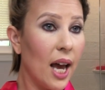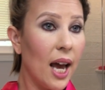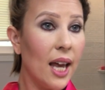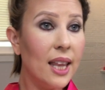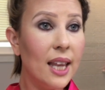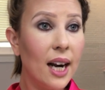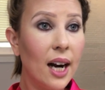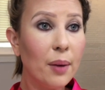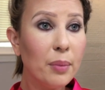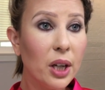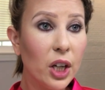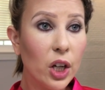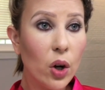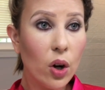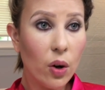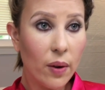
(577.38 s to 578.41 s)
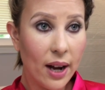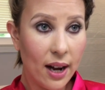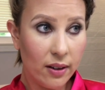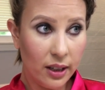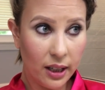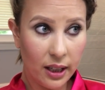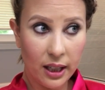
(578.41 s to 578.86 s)
And then I'm going to go
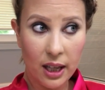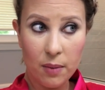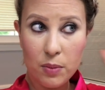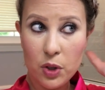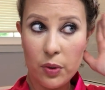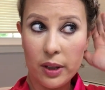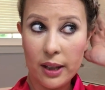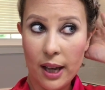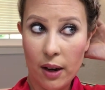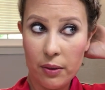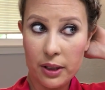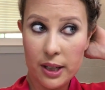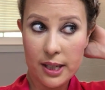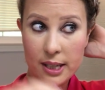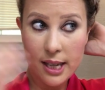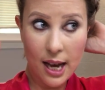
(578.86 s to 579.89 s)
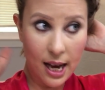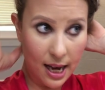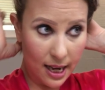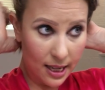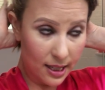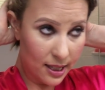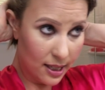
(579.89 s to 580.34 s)
around and keep doing that with the
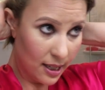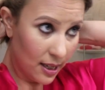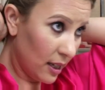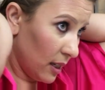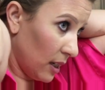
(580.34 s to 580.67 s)
sides.